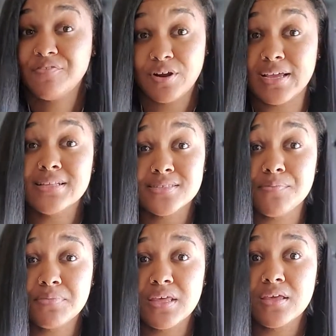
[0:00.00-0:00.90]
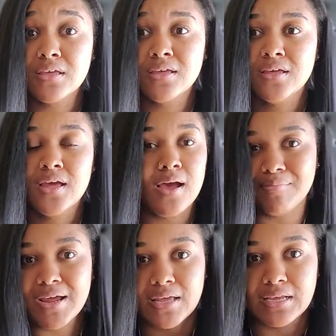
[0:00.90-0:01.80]
eat something, I'm
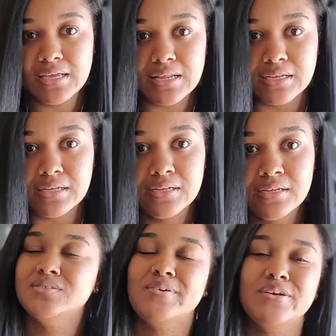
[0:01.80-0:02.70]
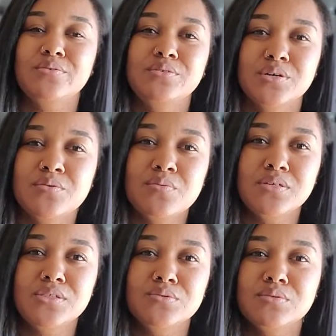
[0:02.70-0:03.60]
not going to eat it. While you don't
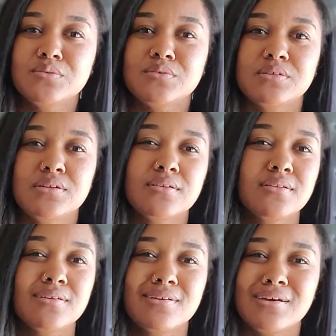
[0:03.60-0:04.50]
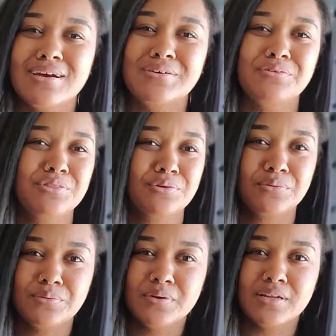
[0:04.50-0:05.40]
want to go
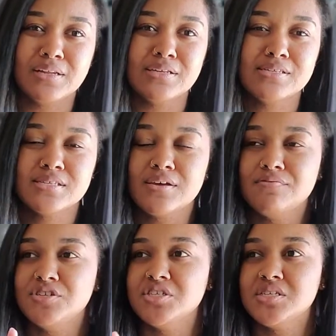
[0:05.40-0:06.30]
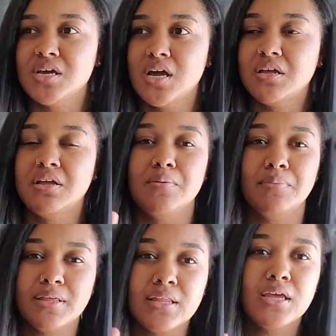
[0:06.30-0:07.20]
through a list of just
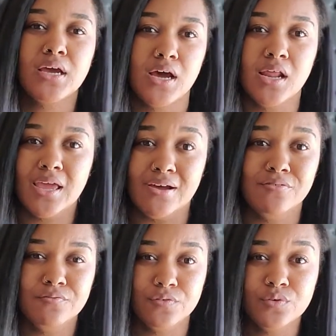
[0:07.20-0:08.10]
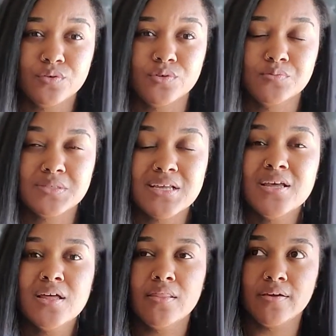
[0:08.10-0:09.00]
completely cutting out food groups,
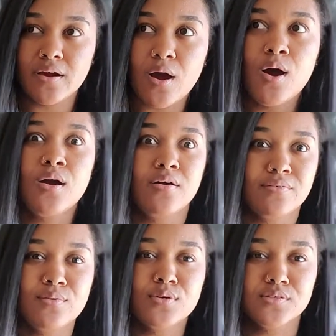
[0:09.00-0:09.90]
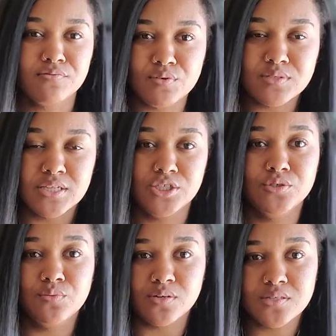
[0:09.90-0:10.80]
there are, of course, foods that you
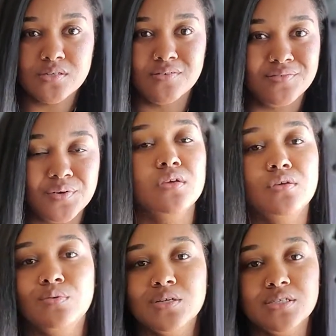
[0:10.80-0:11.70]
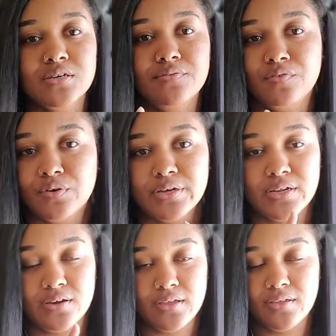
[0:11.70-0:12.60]
want to avoid. You want to avoid
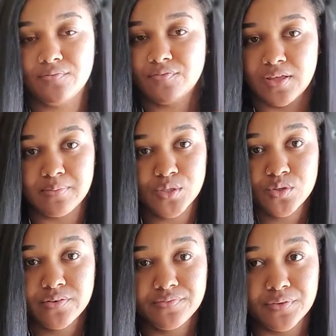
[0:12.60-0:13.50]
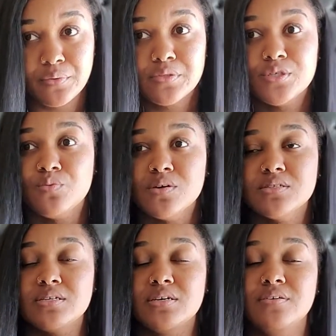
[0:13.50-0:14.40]
inflammatory foods. You want
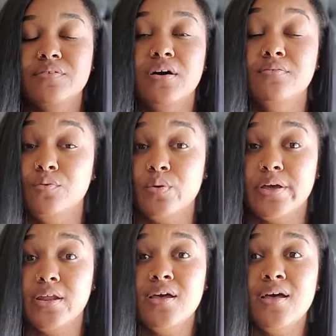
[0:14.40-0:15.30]
to avoid